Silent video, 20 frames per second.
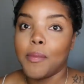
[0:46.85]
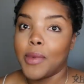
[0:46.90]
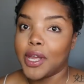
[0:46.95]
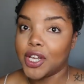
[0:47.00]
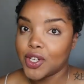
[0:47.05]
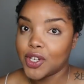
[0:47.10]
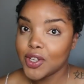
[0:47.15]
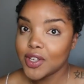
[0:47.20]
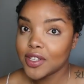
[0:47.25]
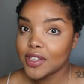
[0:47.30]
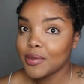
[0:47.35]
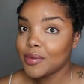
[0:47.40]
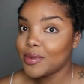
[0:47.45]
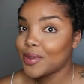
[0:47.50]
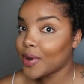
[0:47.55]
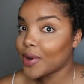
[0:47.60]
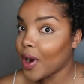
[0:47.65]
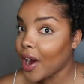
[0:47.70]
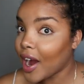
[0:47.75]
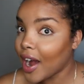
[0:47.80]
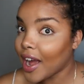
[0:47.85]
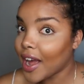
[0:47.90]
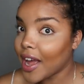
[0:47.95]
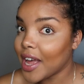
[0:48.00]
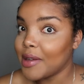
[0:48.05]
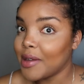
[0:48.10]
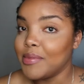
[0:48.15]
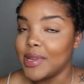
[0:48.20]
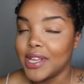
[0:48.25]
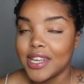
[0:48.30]
Make sure you
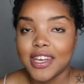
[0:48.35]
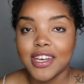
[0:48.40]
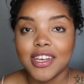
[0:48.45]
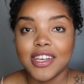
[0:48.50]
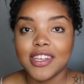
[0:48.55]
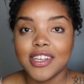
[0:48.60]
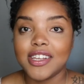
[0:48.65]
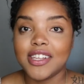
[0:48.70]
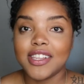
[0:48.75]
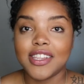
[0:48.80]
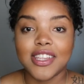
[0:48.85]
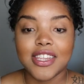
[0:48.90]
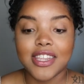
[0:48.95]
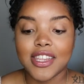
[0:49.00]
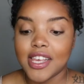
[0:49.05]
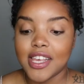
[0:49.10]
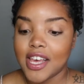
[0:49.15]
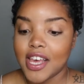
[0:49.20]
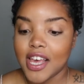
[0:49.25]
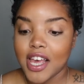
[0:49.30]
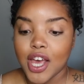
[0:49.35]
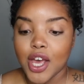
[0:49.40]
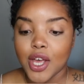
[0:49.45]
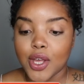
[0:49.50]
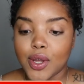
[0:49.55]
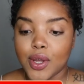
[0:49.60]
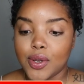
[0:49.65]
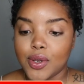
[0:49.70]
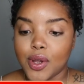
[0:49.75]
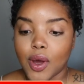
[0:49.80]
subscribe because
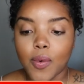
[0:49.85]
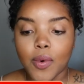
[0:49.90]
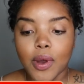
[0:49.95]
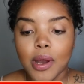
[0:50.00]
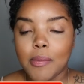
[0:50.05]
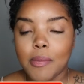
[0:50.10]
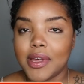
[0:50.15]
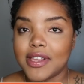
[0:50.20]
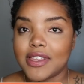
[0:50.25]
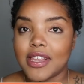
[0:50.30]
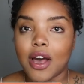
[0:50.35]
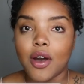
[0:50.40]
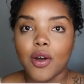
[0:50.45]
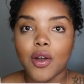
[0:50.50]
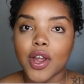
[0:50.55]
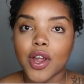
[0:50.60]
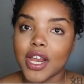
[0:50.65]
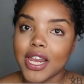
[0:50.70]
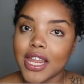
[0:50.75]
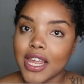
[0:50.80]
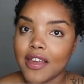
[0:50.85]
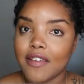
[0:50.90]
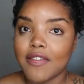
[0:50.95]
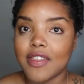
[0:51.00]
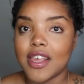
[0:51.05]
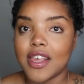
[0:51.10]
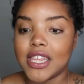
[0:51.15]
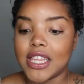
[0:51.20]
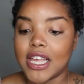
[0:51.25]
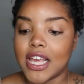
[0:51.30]
you don't want to miss out on any
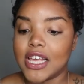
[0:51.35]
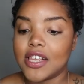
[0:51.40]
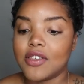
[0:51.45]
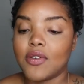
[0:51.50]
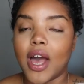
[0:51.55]
of these things.